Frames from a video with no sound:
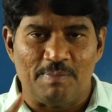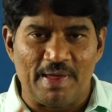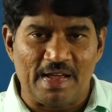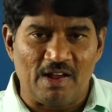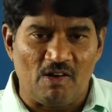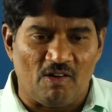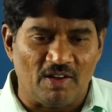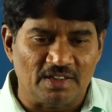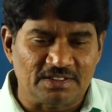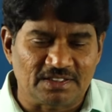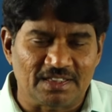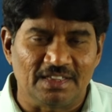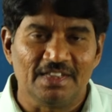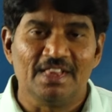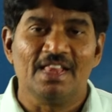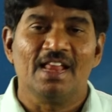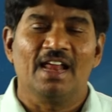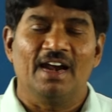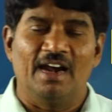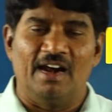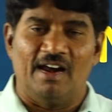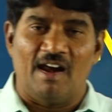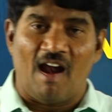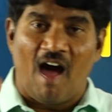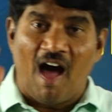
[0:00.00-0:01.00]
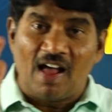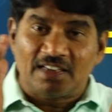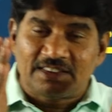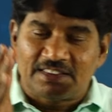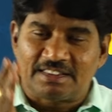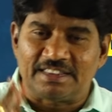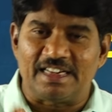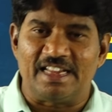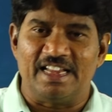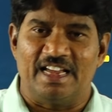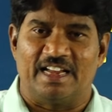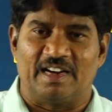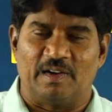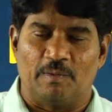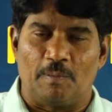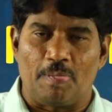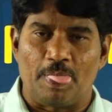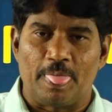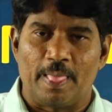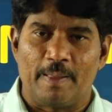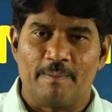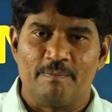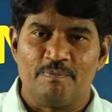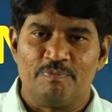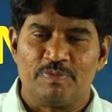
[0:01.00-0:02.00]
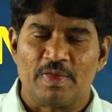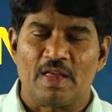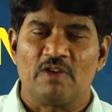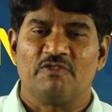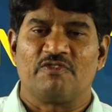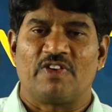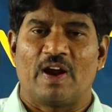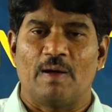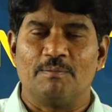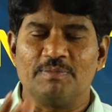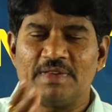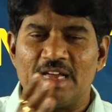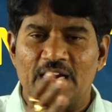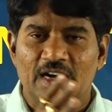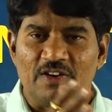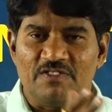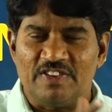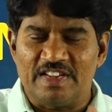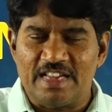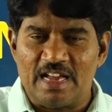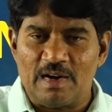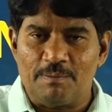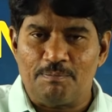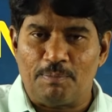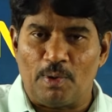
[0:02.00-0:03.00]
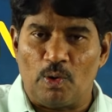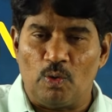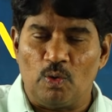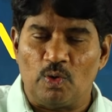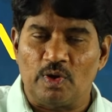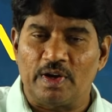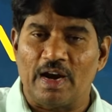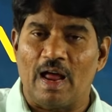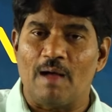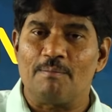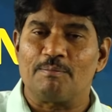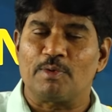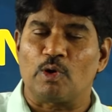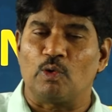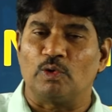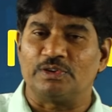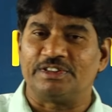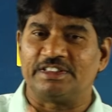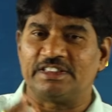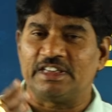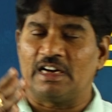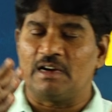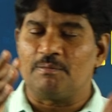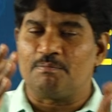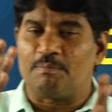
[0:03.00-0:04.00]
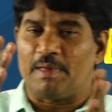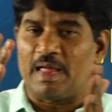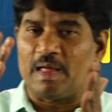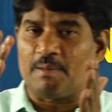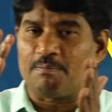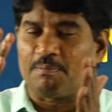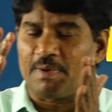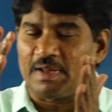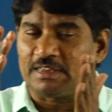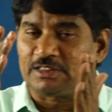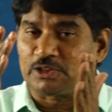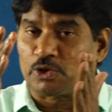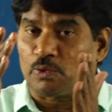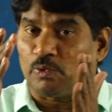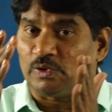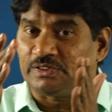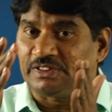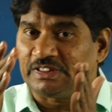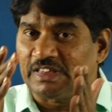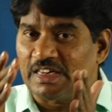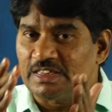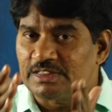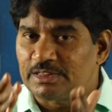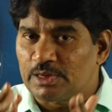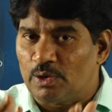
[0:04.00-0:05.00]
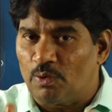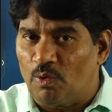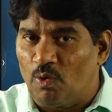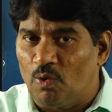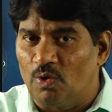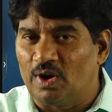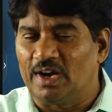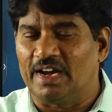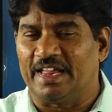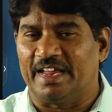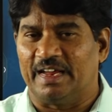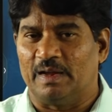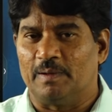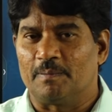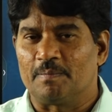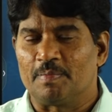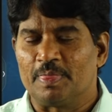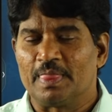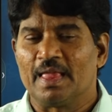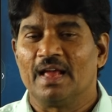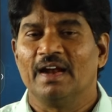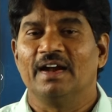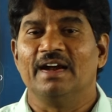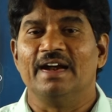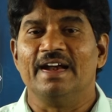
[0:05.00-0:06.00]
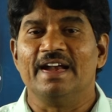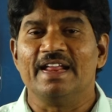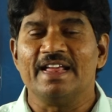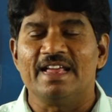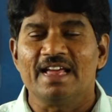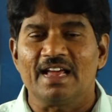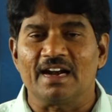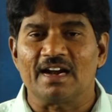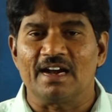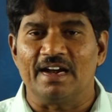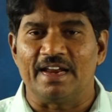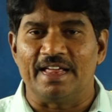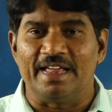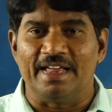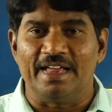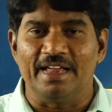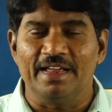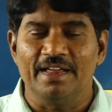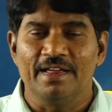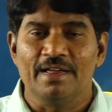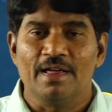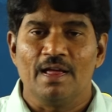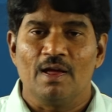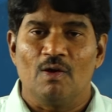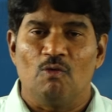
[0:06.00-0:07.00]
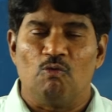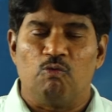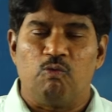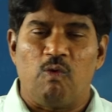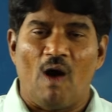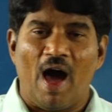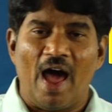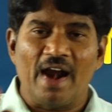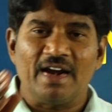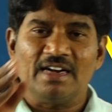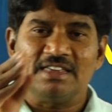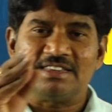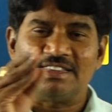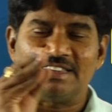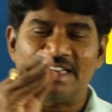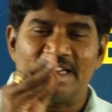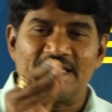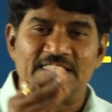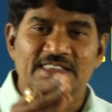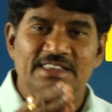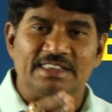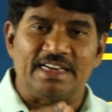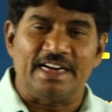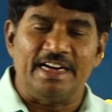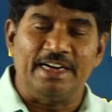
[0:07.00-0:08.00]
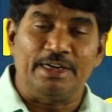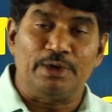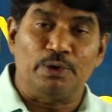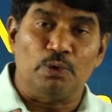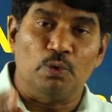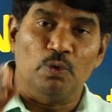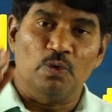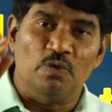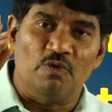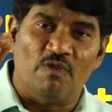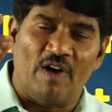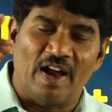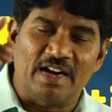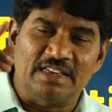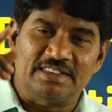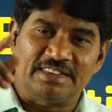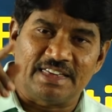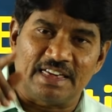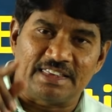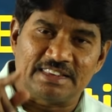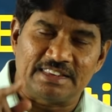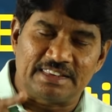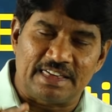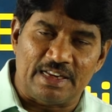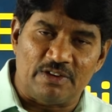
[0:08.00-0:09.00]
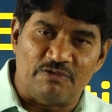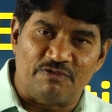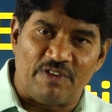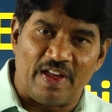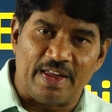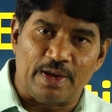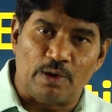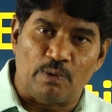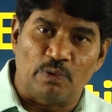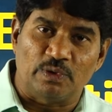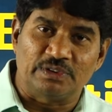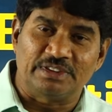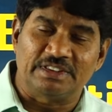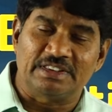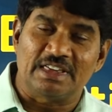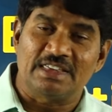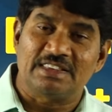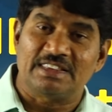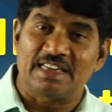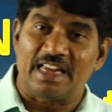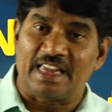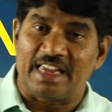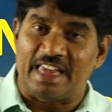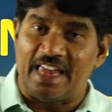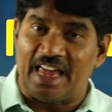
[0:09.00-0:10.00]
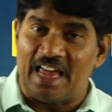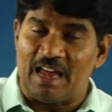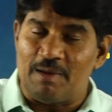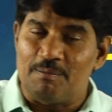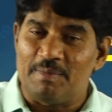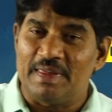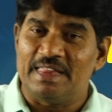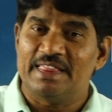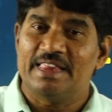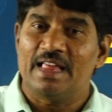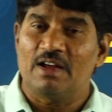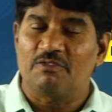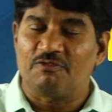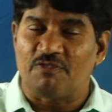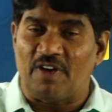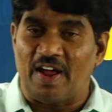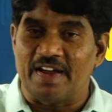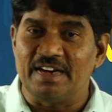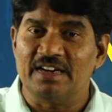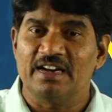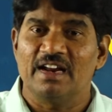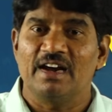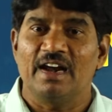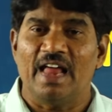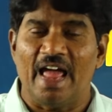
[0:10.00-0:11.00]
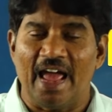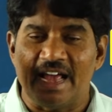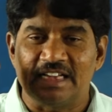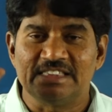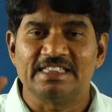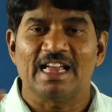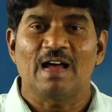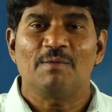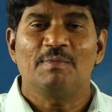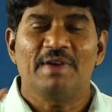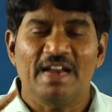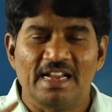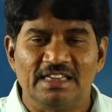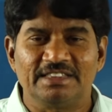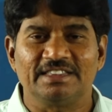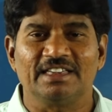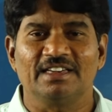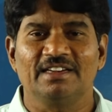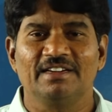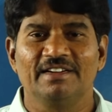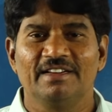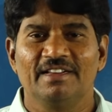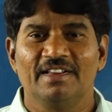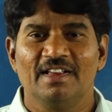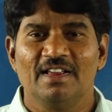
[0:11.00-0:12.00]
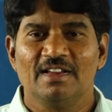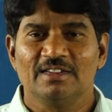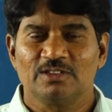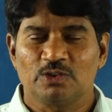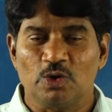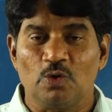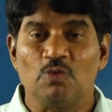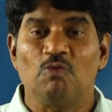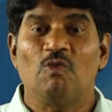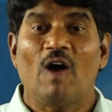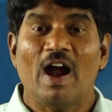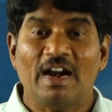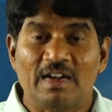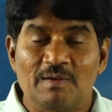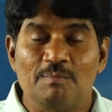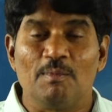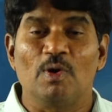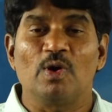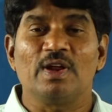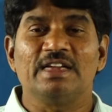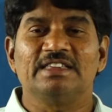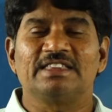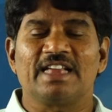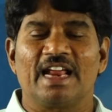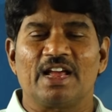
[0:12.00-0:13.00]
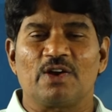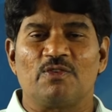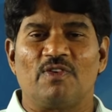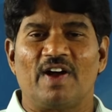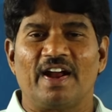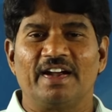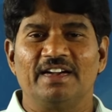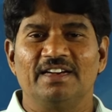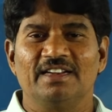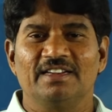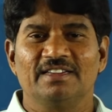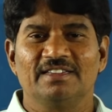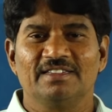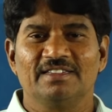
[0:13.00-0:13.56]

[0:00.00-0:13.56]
because last year from the revision program question papers questions only, nearly 160 to 165 questions came in the final examination. So, what more is required?